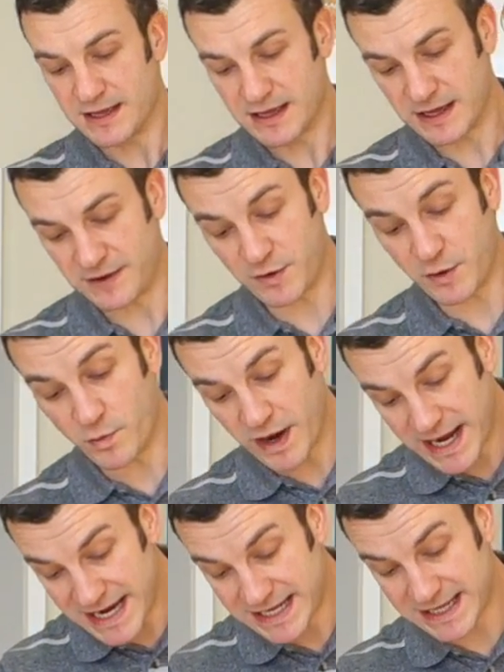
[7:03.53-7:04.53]
If you
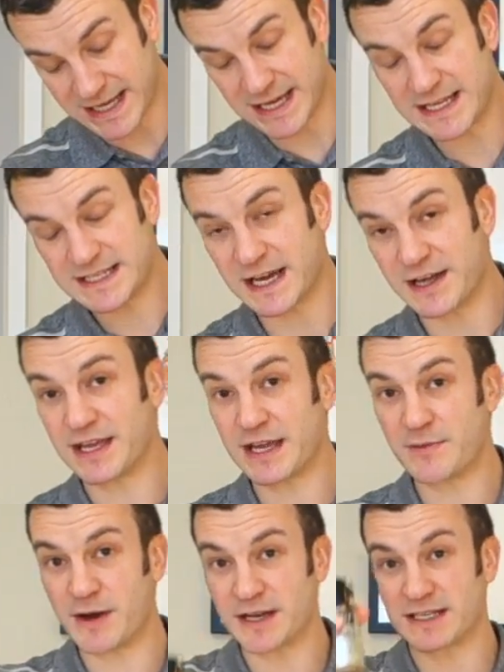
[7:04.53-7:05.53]
weighed these, I think
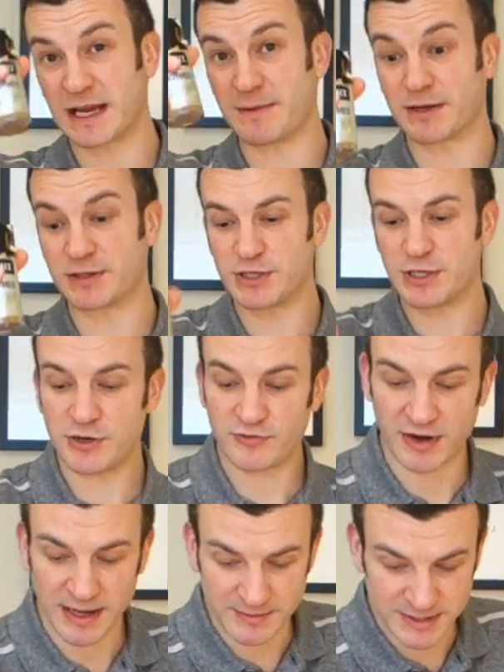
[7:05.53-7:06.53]
it works out about 2
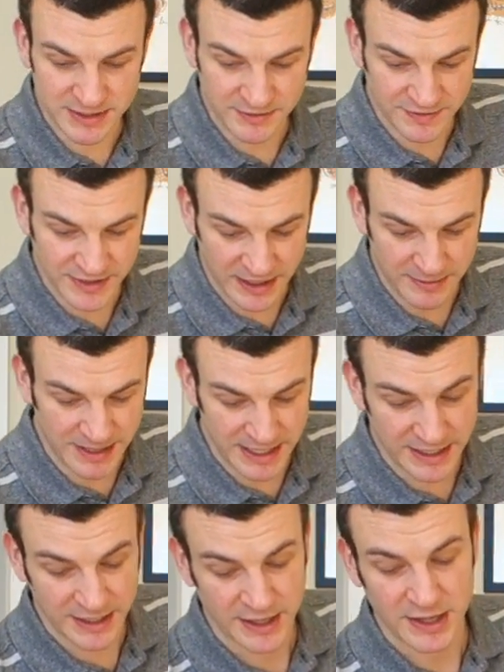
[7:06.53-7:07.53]
grams of
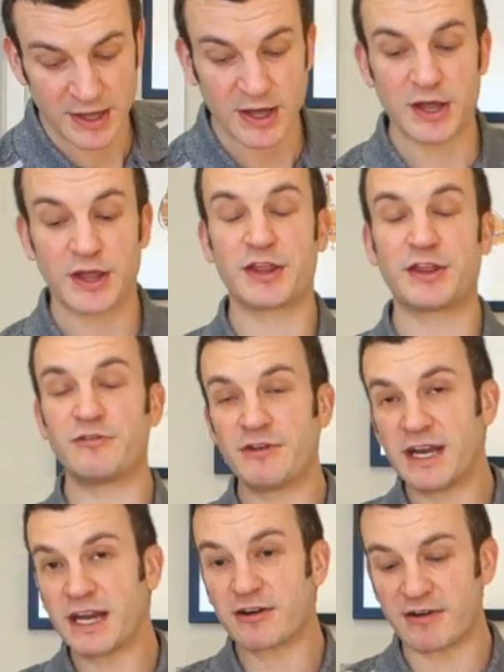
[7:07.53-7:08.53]
nutmeg,
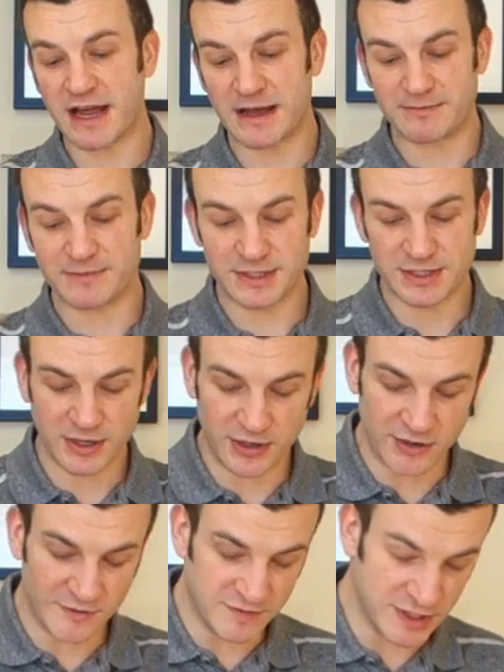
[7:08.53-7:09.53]
3 grams
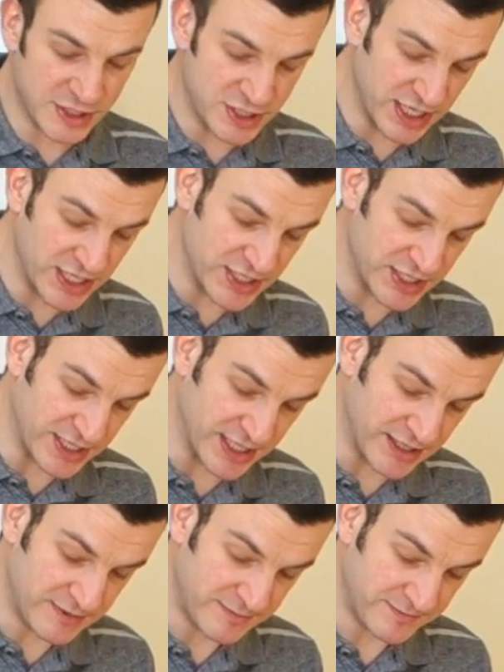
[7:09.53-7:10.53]
of
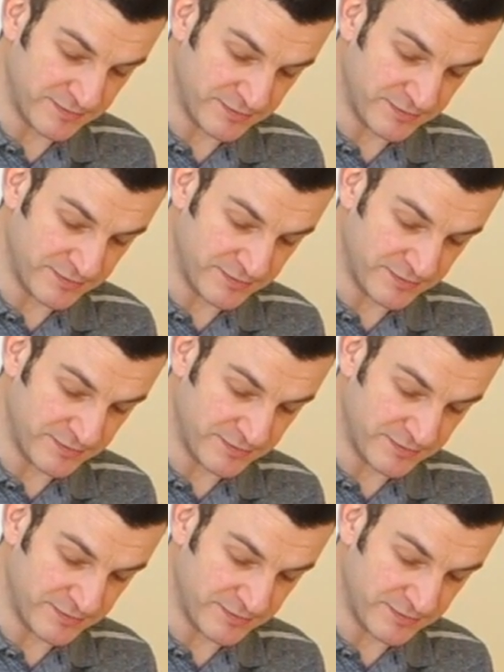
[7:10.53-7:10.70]
ginger,